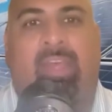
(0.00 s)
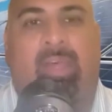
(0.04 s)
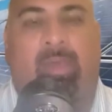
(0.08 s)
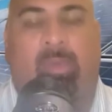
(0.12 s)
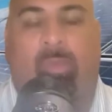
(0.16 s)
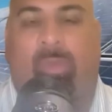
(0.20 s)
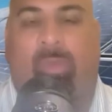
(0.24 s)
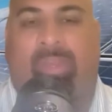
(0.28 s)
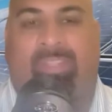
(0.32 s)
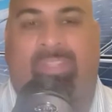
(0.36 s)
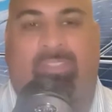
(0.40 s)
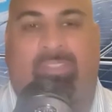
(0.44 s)

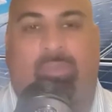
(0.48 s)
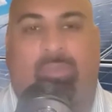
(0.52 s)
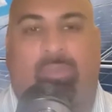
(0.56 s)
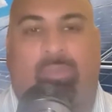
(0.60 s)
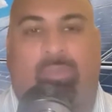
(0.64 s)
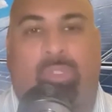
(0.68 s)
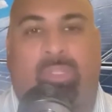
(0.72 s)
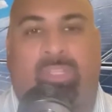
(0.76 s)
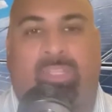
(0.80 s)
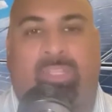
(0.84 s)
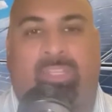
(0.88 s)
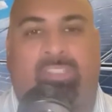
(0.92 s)
when it's
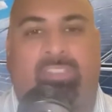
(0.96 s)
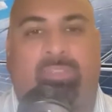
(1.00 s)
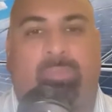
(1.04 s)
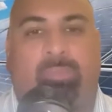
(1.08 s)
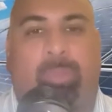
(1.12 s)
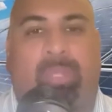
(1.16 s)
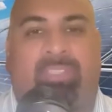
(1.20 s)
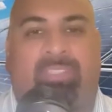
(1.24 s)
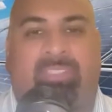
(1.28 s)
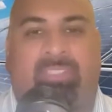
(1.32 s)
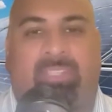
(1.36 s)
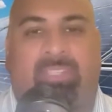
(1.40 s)
really
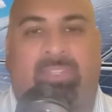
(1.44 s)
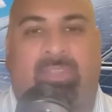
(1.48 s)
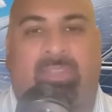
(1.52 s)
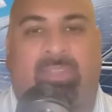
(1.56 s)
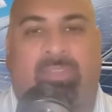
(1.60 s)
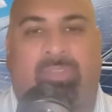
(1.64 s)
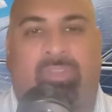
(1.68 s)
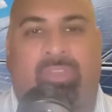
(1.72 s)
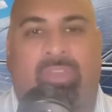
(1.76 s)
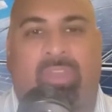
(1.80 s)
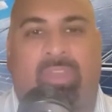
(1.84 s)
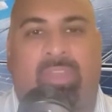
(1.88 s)

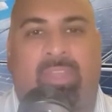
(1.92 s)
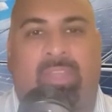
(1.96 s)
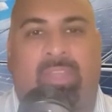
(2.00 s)
expensive.